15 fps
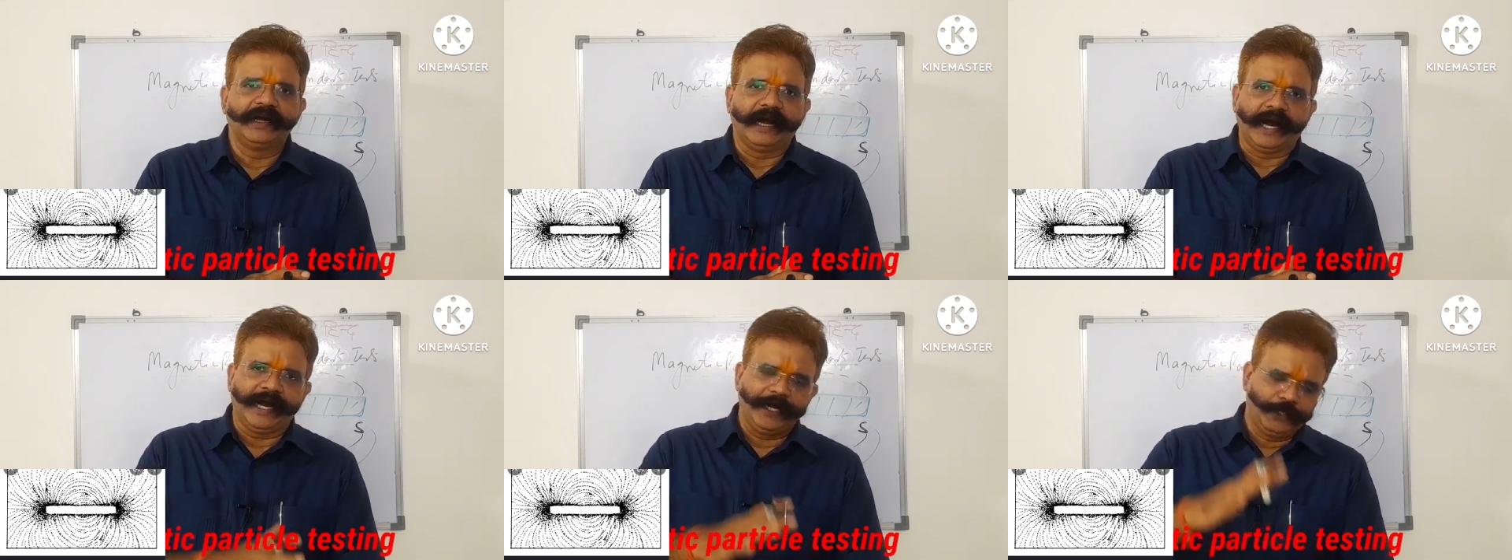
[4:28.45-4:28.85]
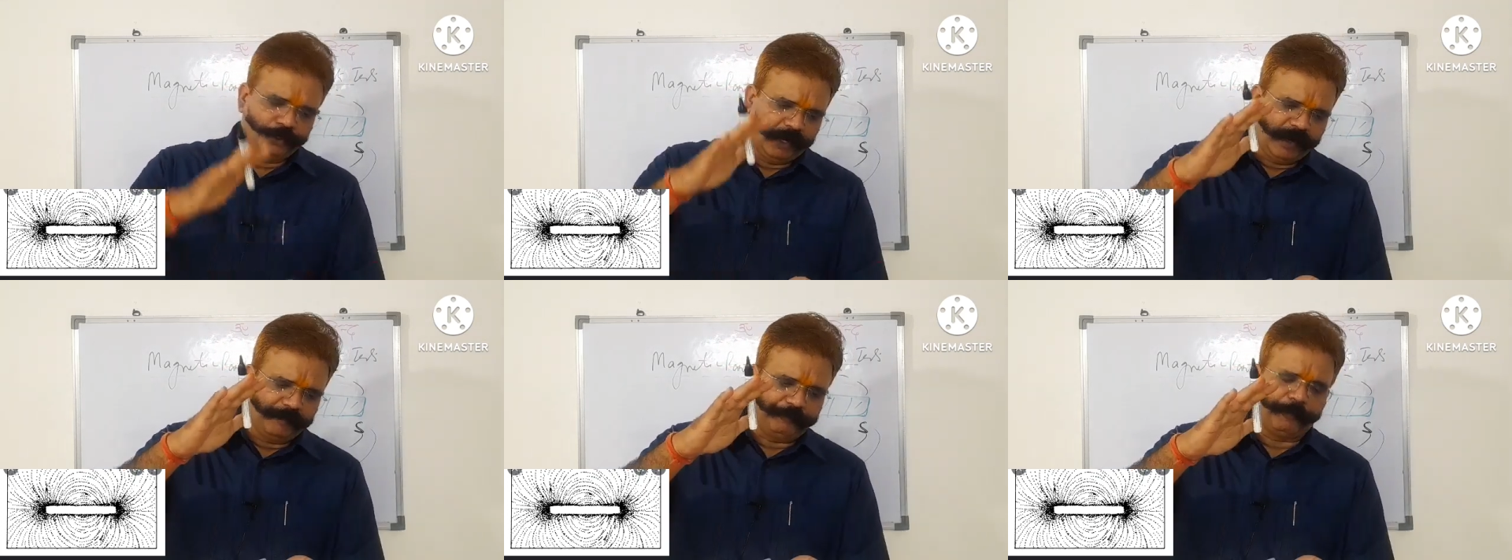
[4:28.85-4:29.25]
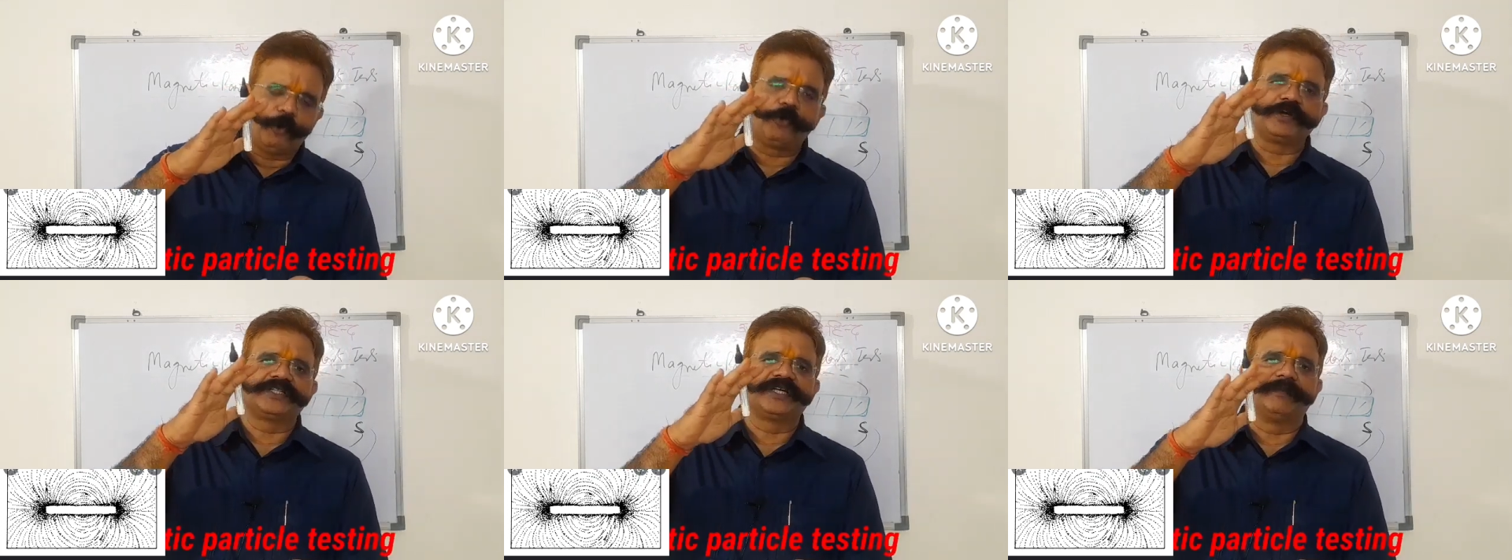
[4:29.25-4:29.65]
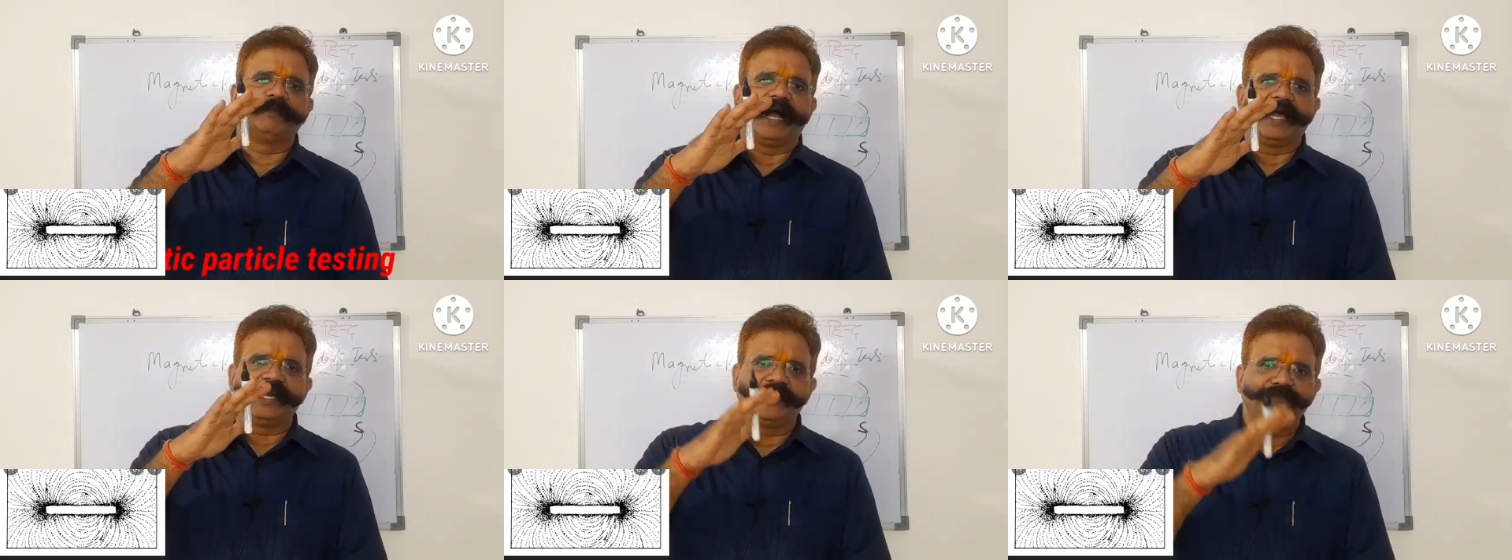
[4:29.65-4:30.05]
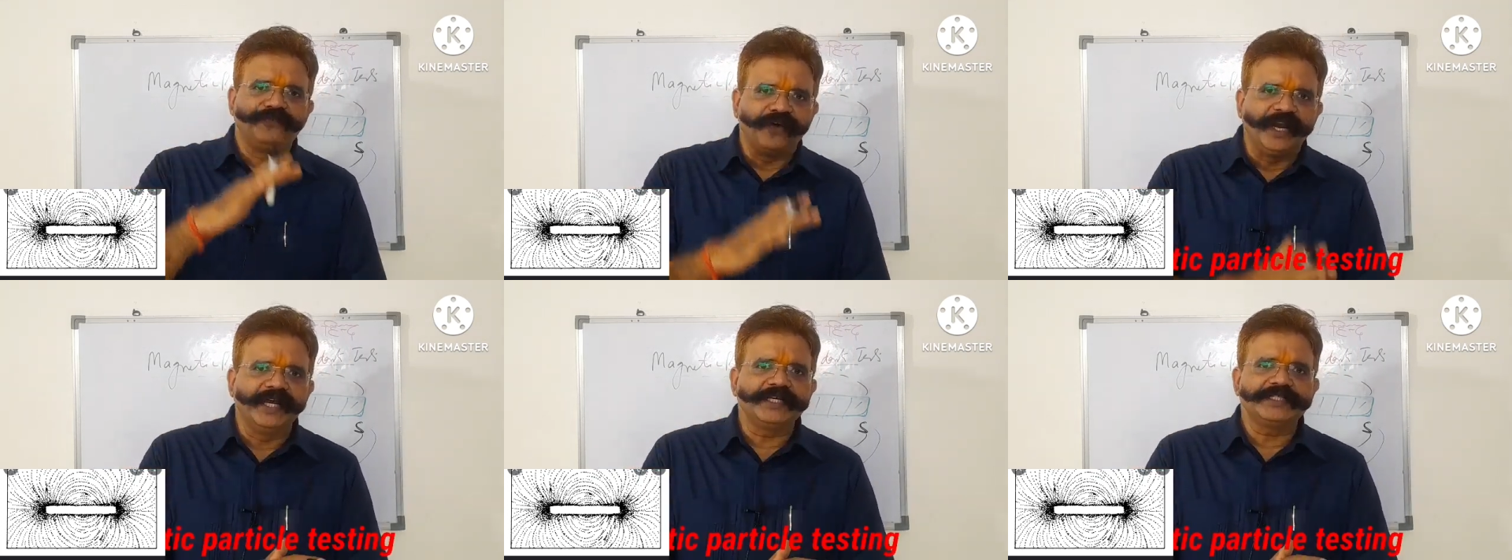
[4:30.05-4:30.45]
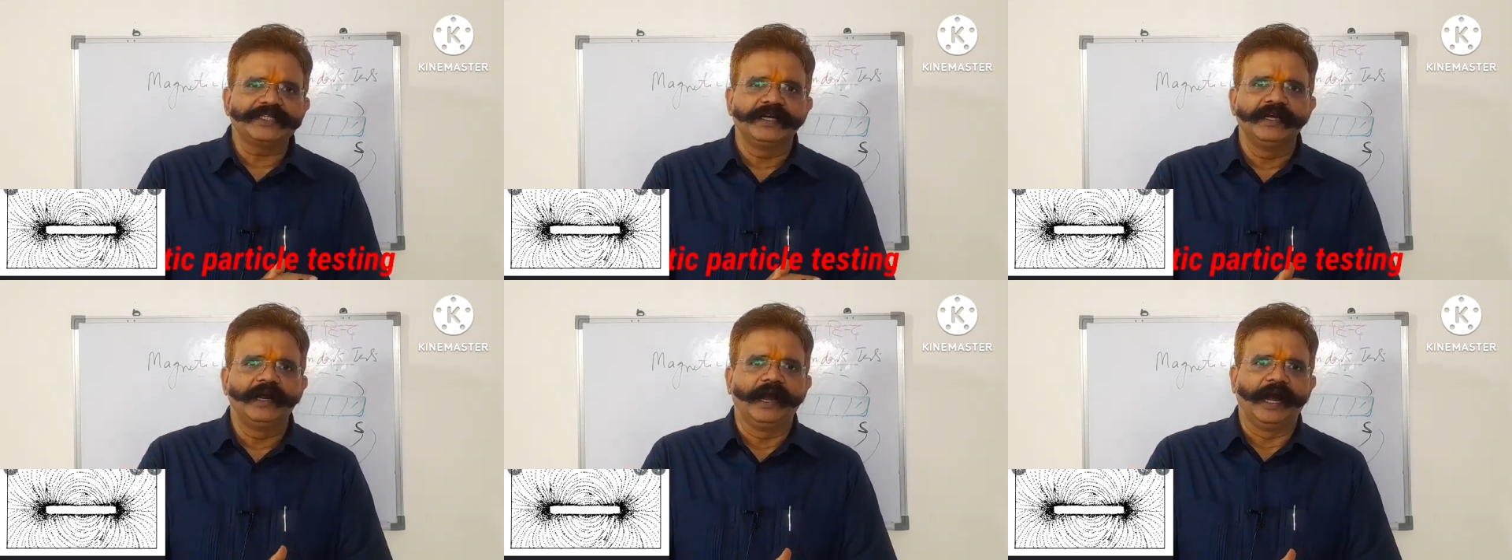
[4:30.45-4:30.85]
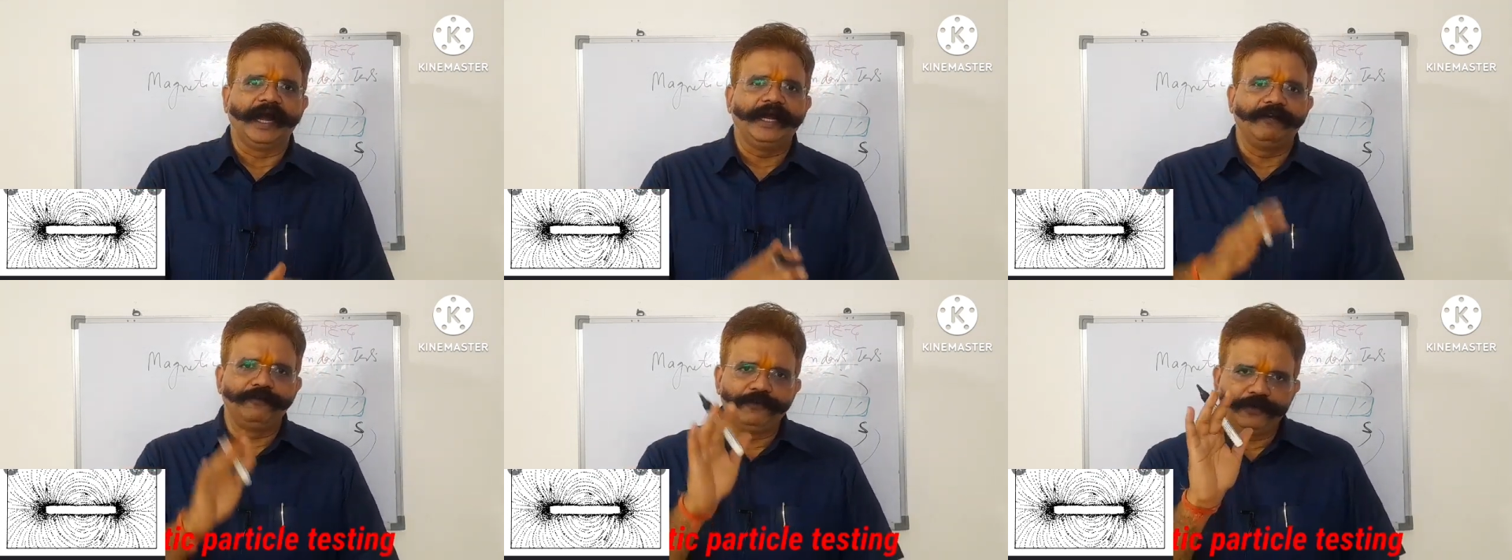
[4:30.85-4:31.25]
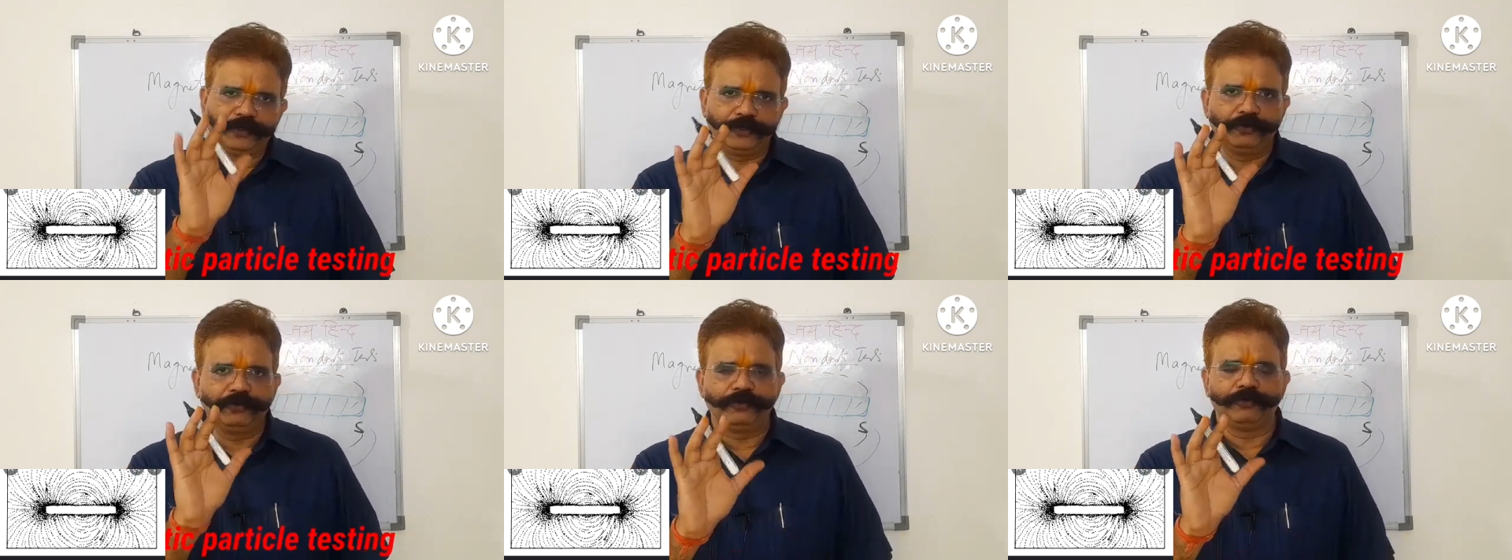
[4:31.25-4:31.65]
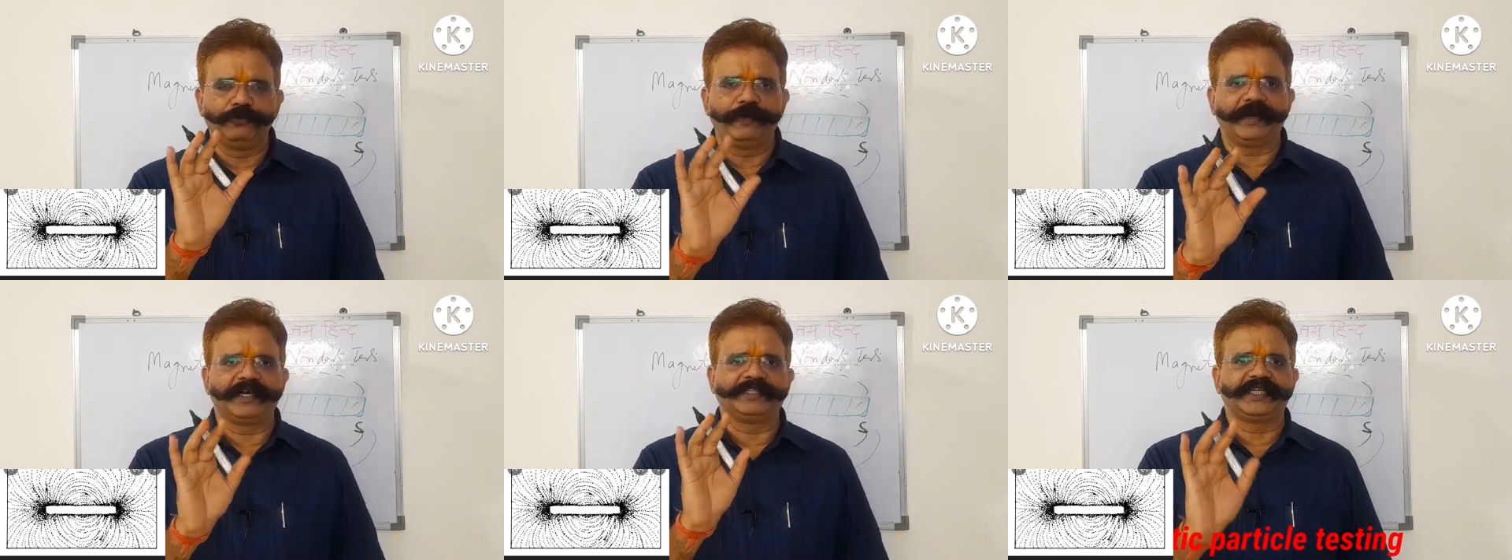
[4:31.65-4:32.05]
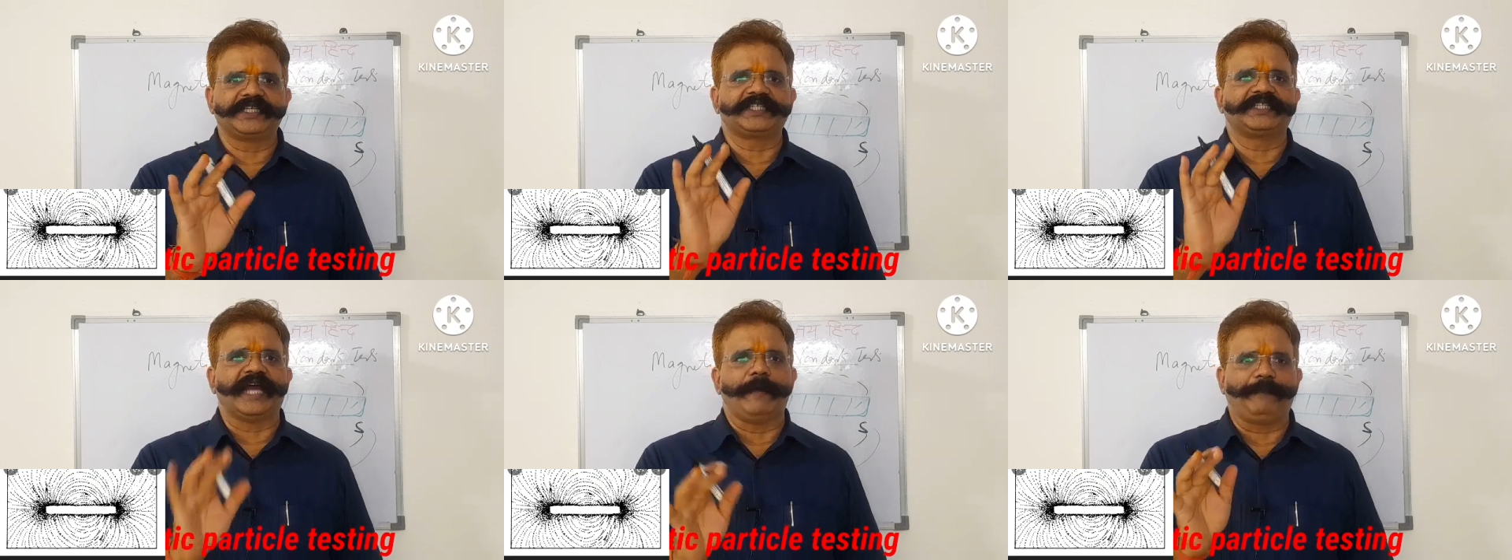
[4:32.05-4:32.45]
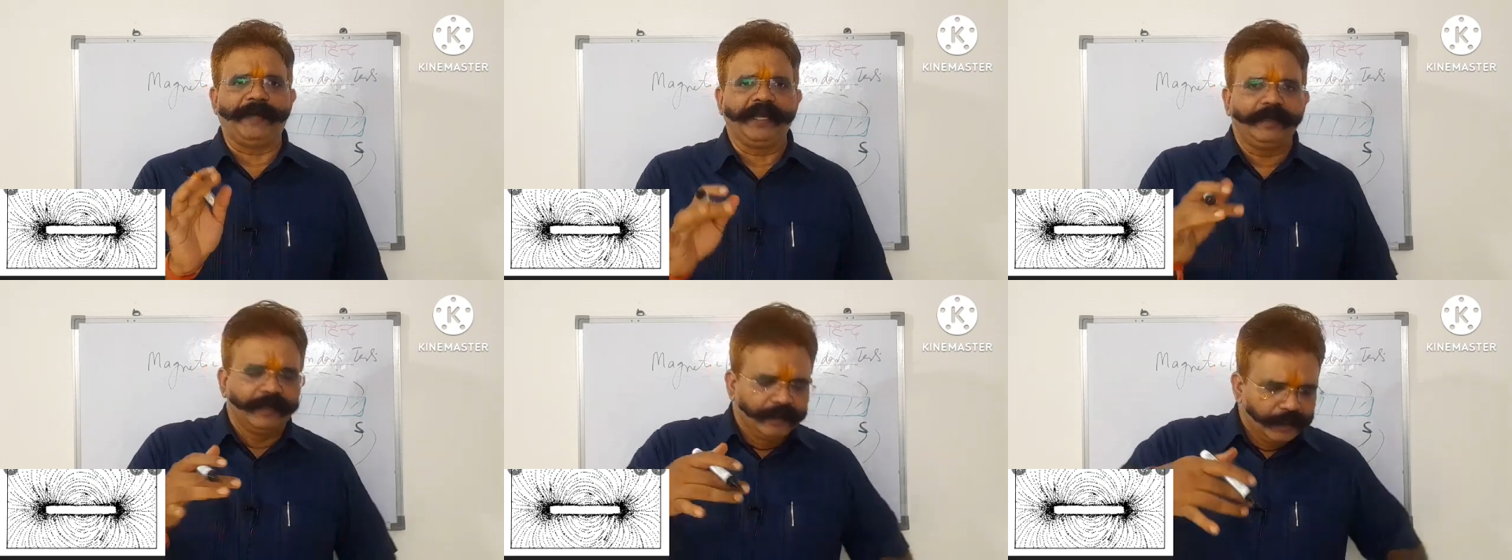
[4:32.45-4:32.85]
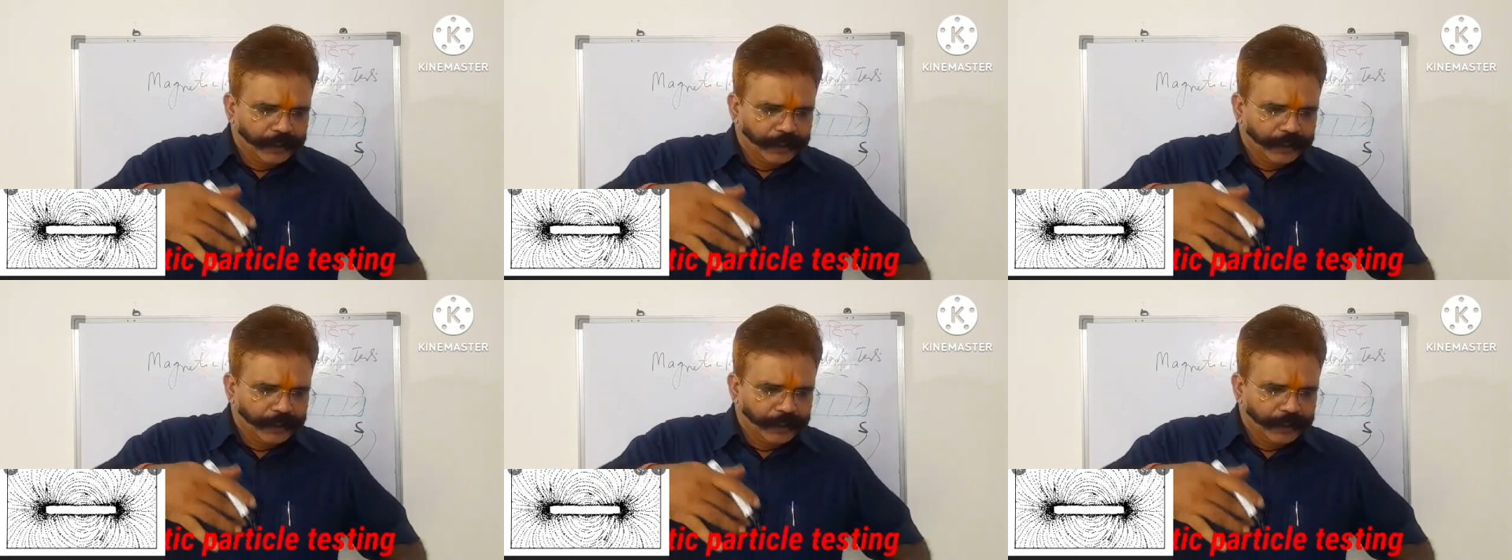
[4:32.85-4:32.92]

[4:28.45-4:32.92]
and you have poured some iron fillings and you were just tapping